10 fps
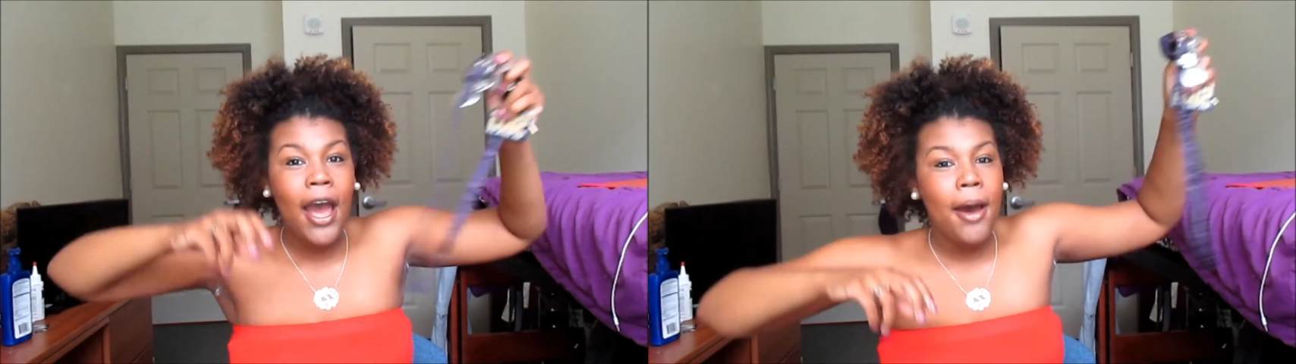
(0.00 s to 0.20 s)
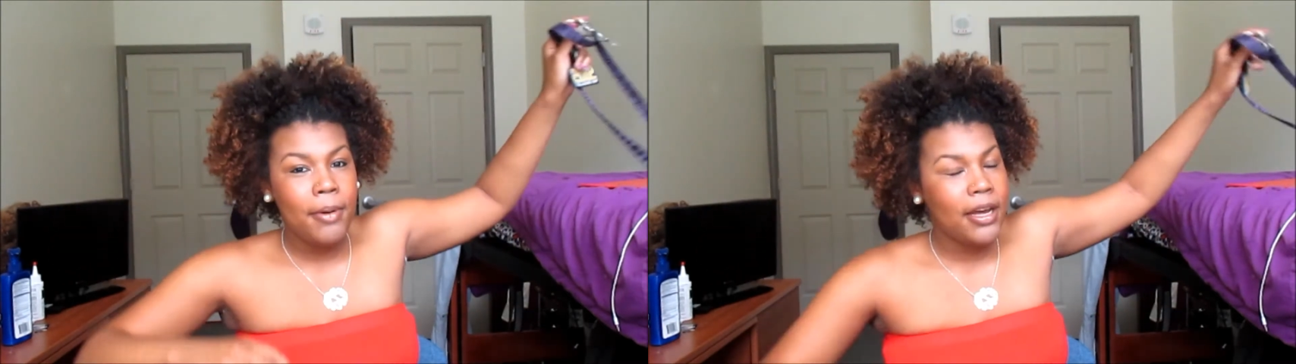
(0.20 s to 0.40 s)

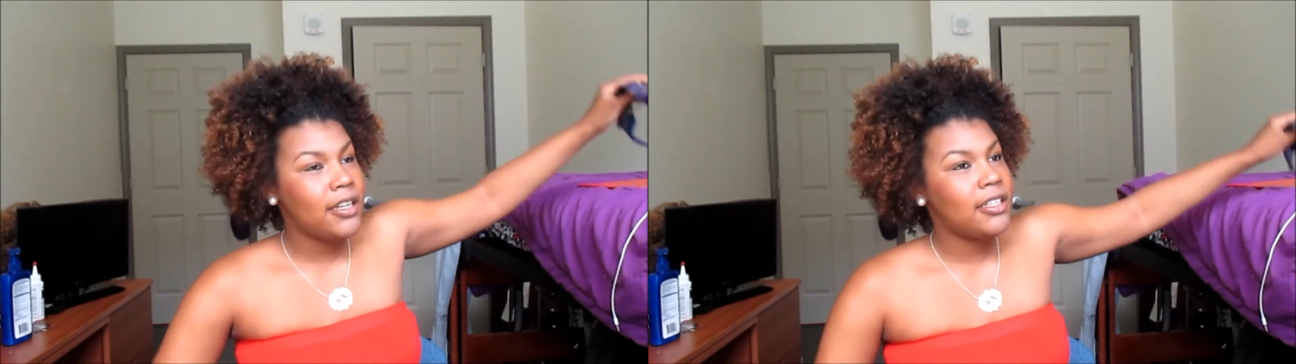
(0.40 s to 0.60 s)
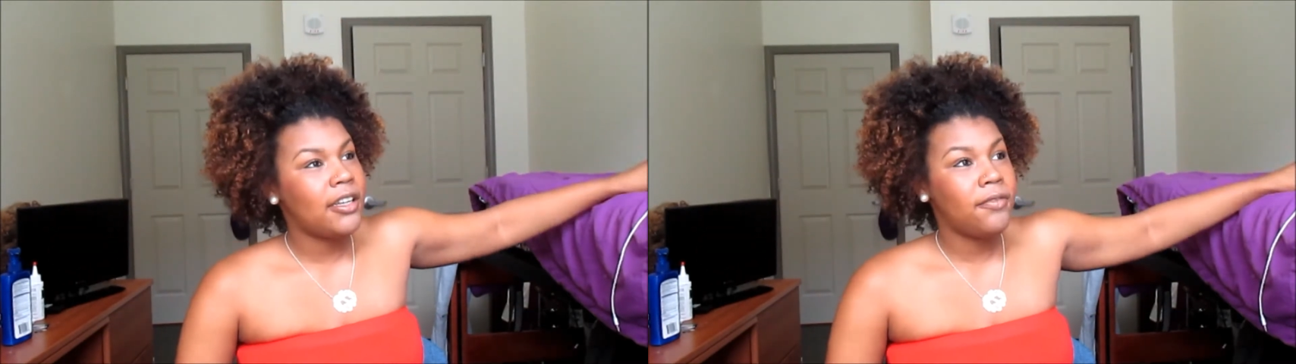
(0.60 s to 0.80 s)

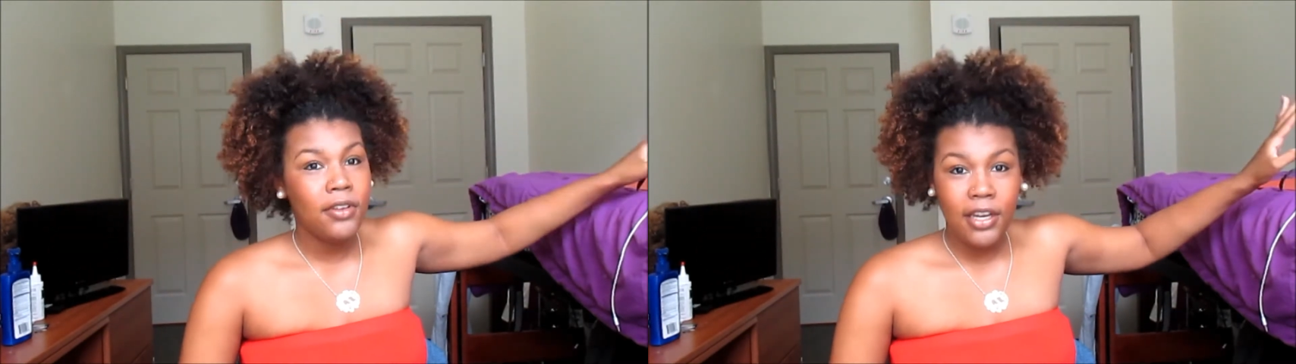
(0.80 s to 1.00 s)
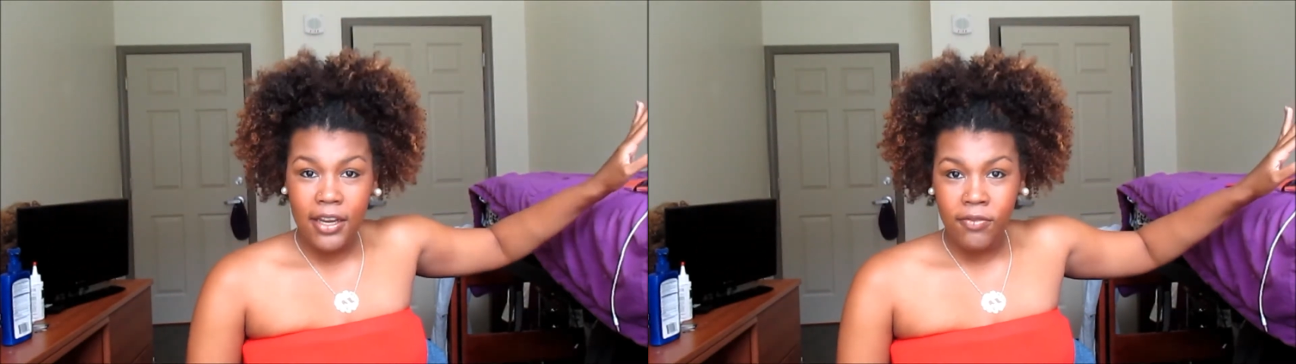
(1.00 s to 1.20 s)
because if you
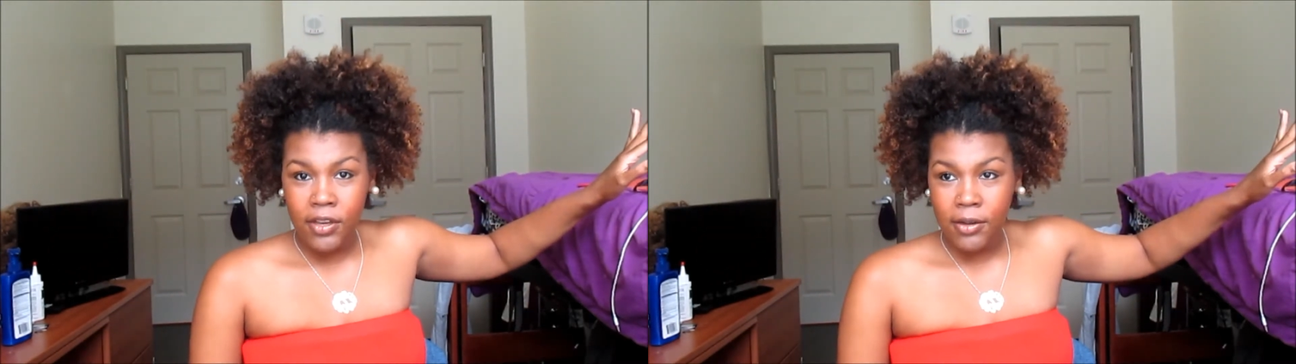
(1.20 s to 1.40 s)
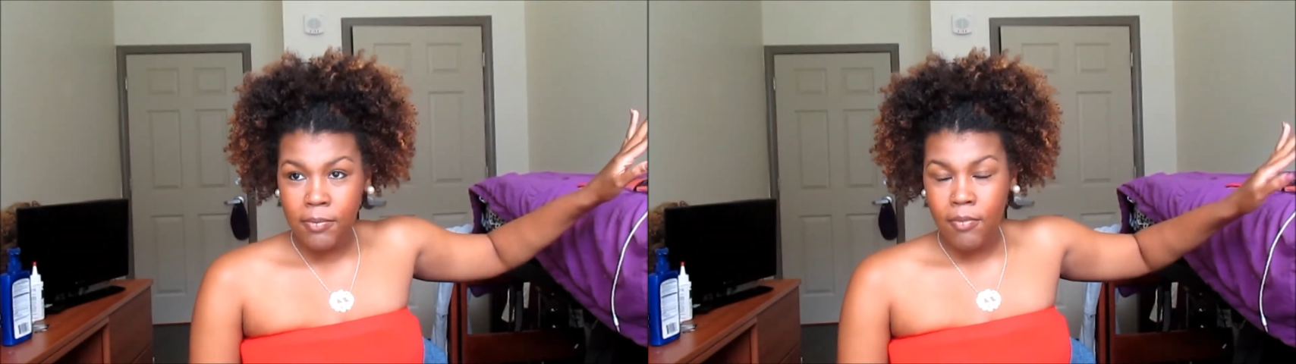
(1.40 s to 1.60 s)
leave
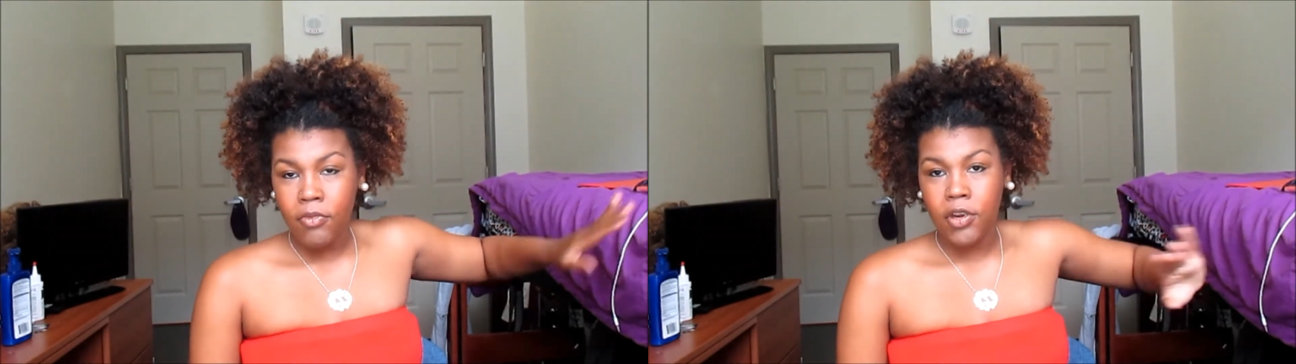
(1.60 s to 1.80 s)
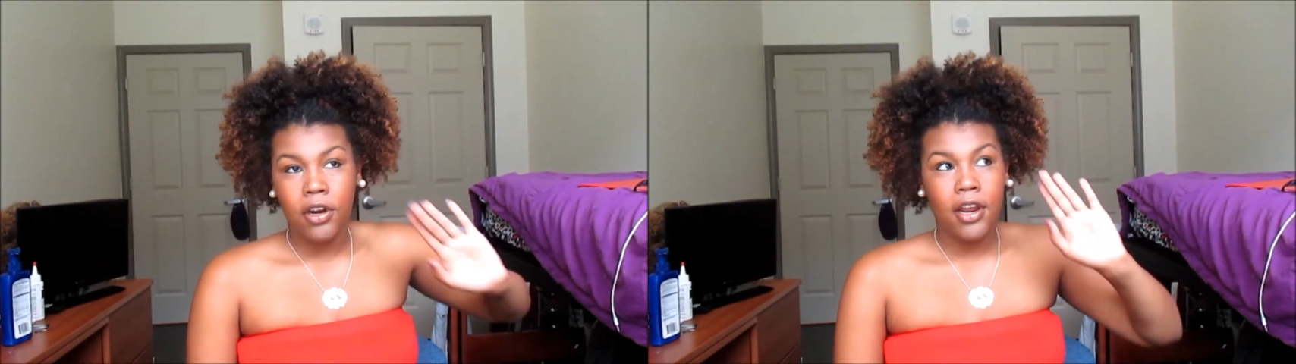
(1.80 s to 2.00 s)
them,
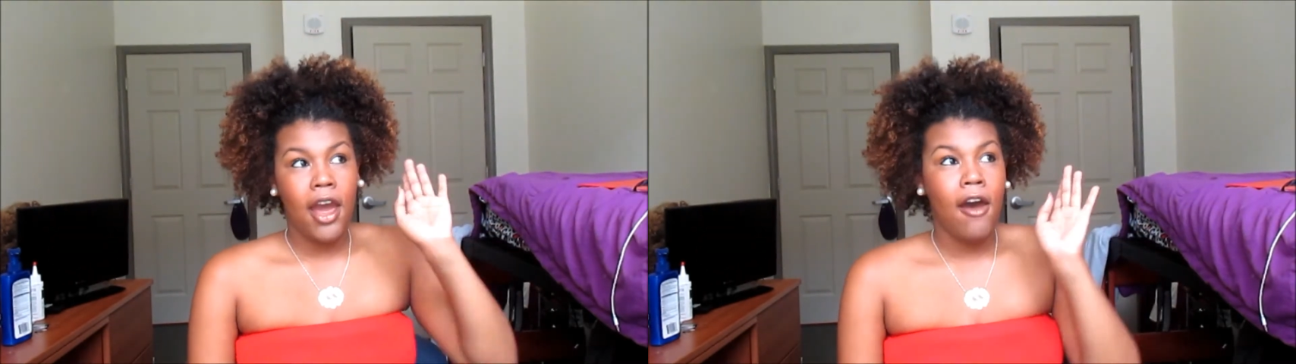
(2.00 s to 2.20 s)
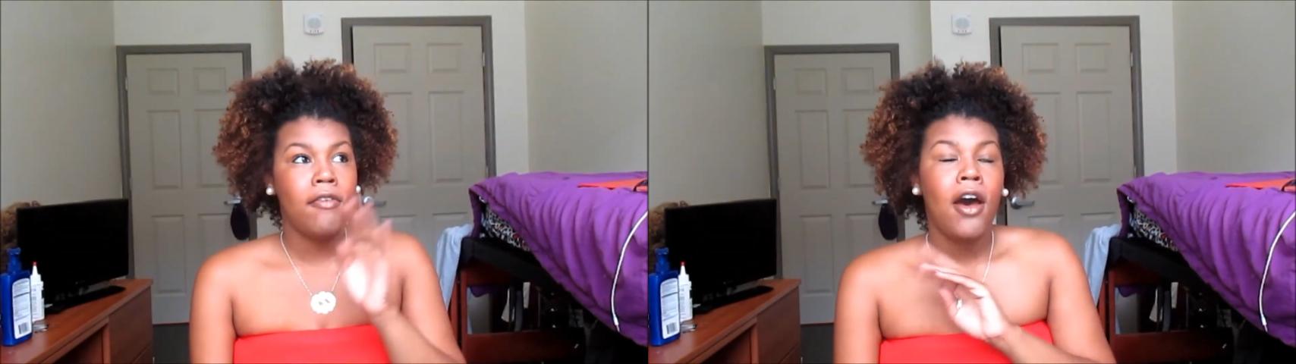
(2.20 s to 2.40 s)
you're gonna
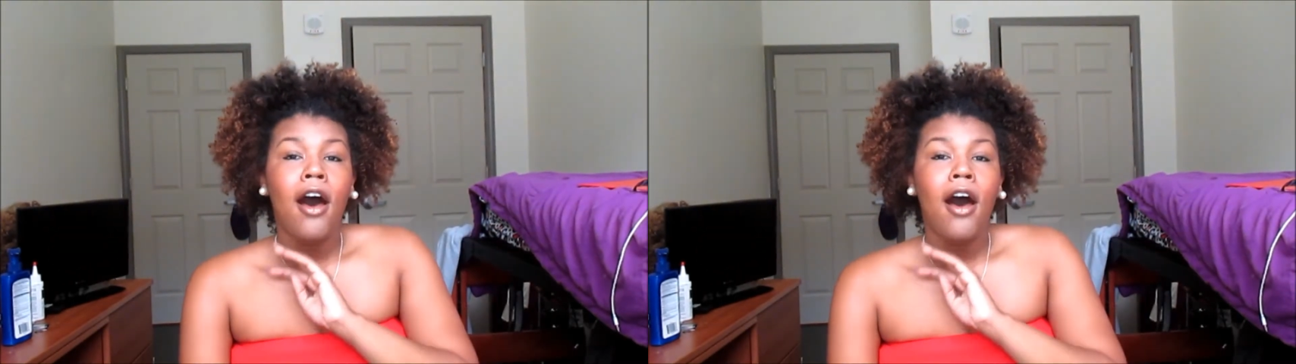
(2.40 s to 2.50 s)
have